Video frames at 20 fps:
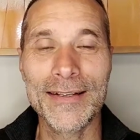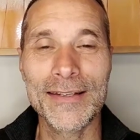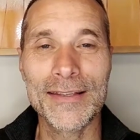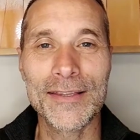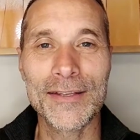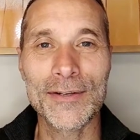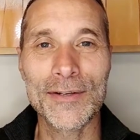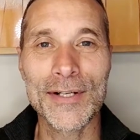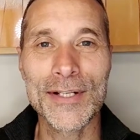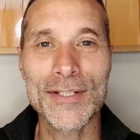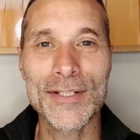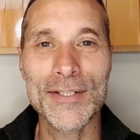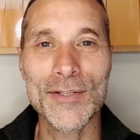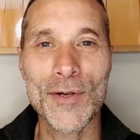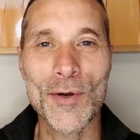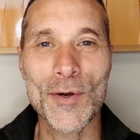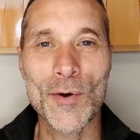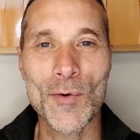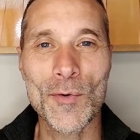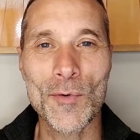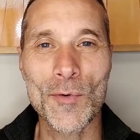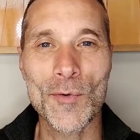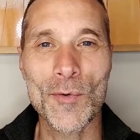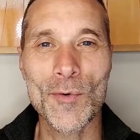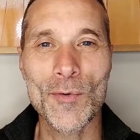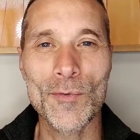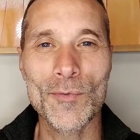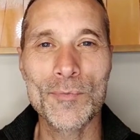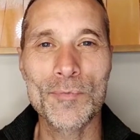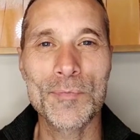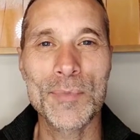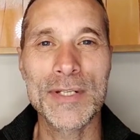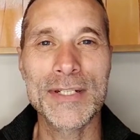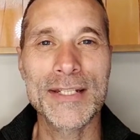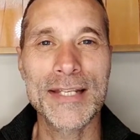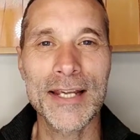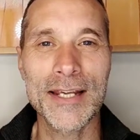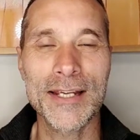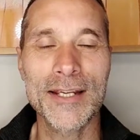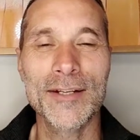there is no
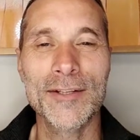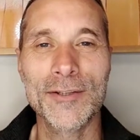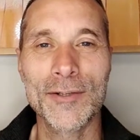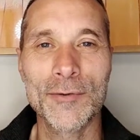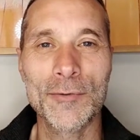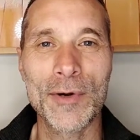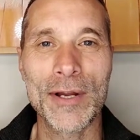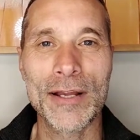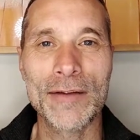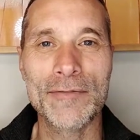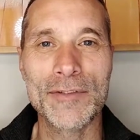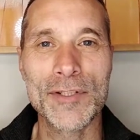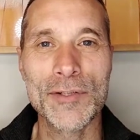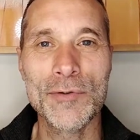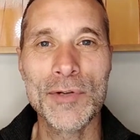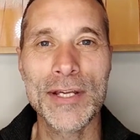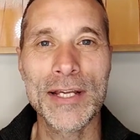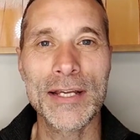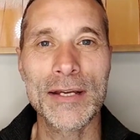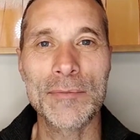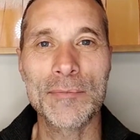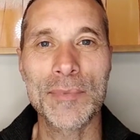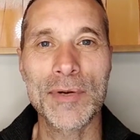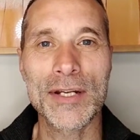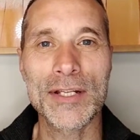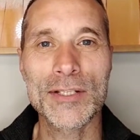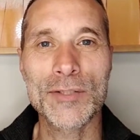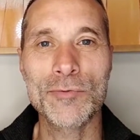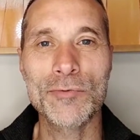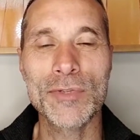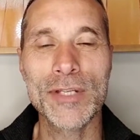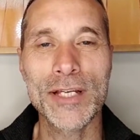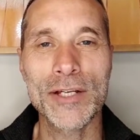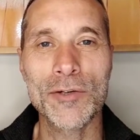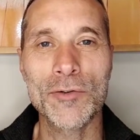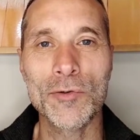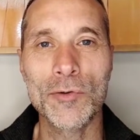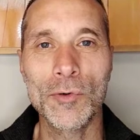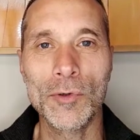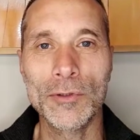particular way of doing it, but it's really
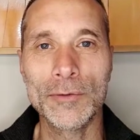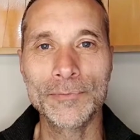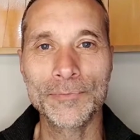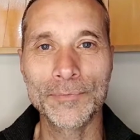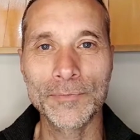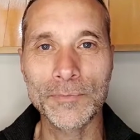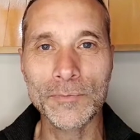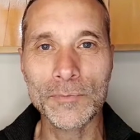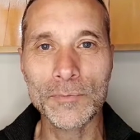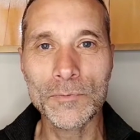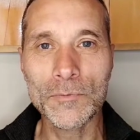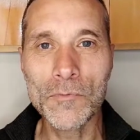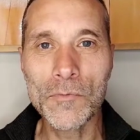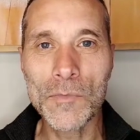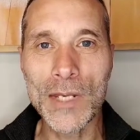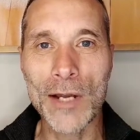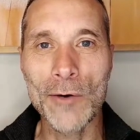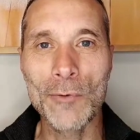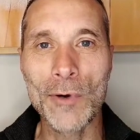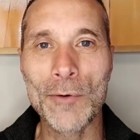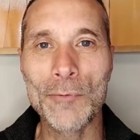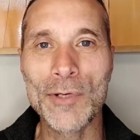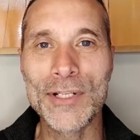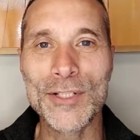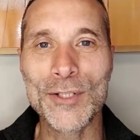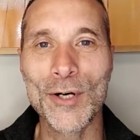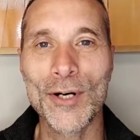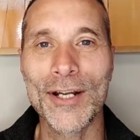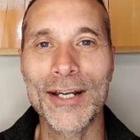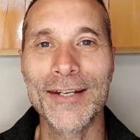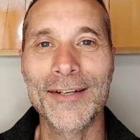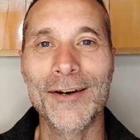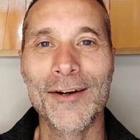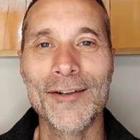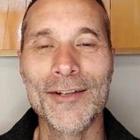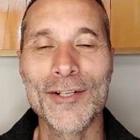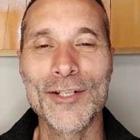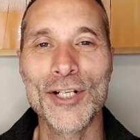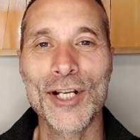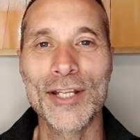cool when we start
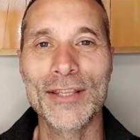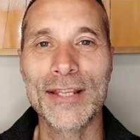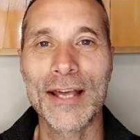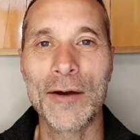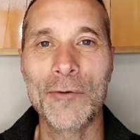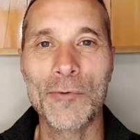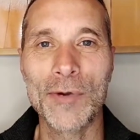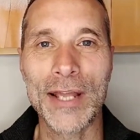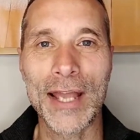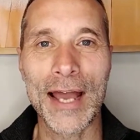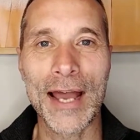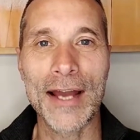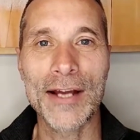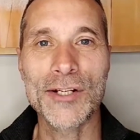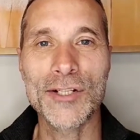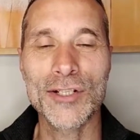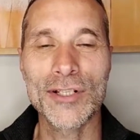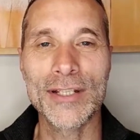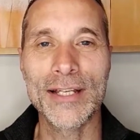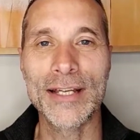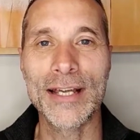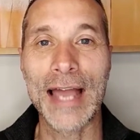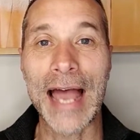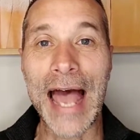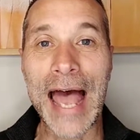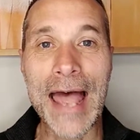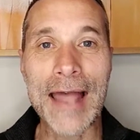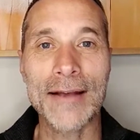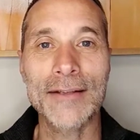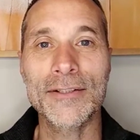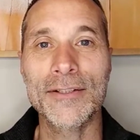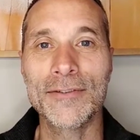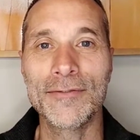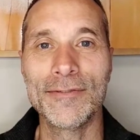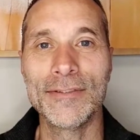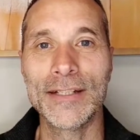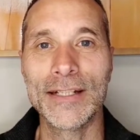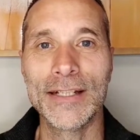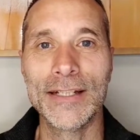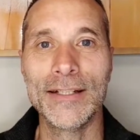acknowledging that we actually
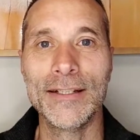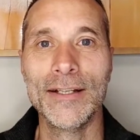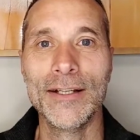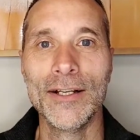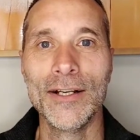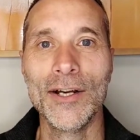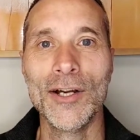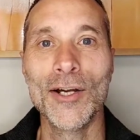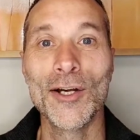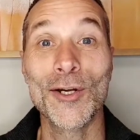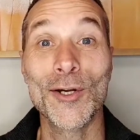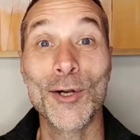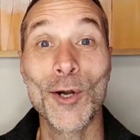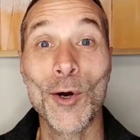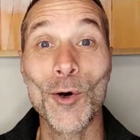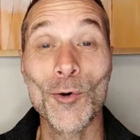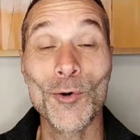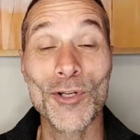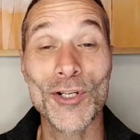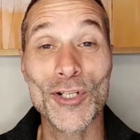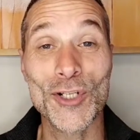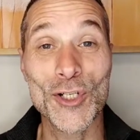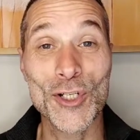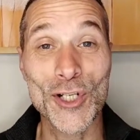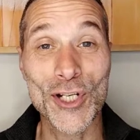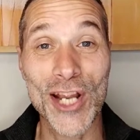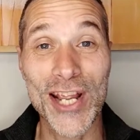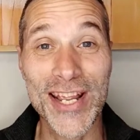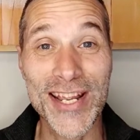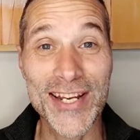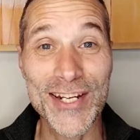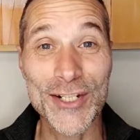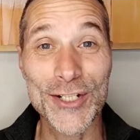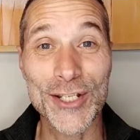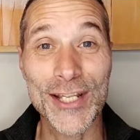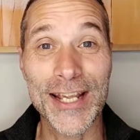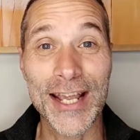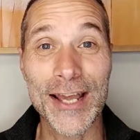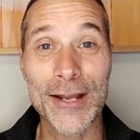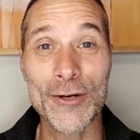actively go to change
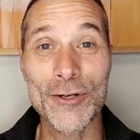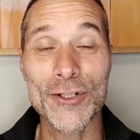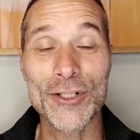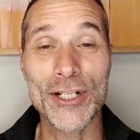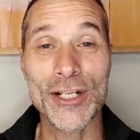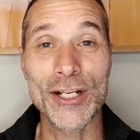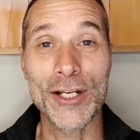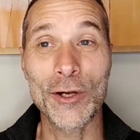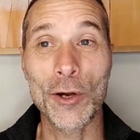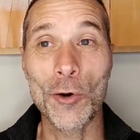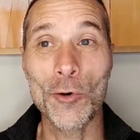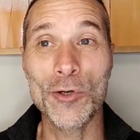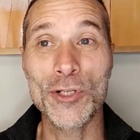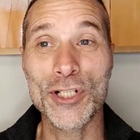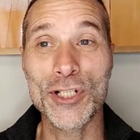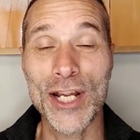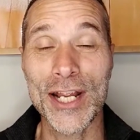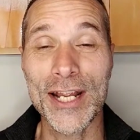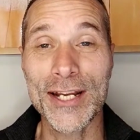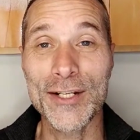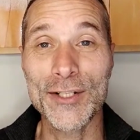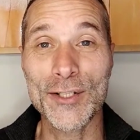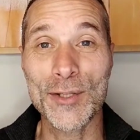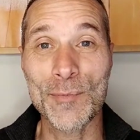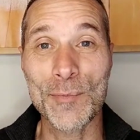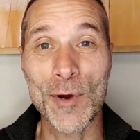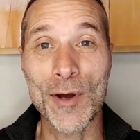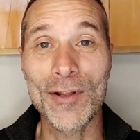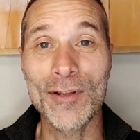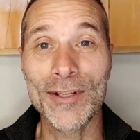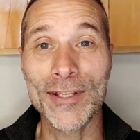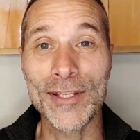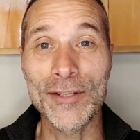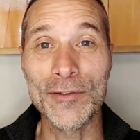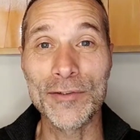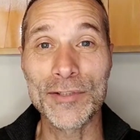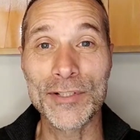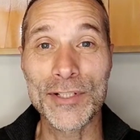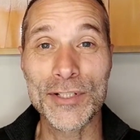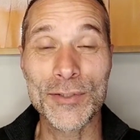the energy, go change the
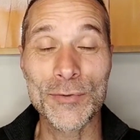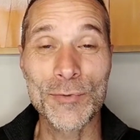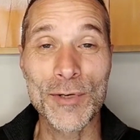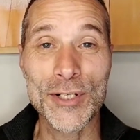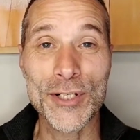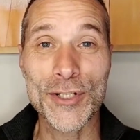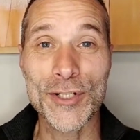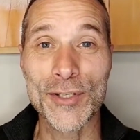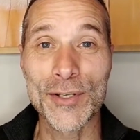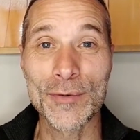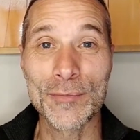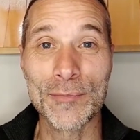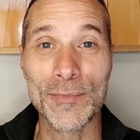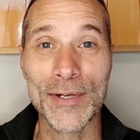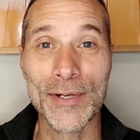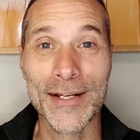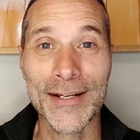molecules, switch them,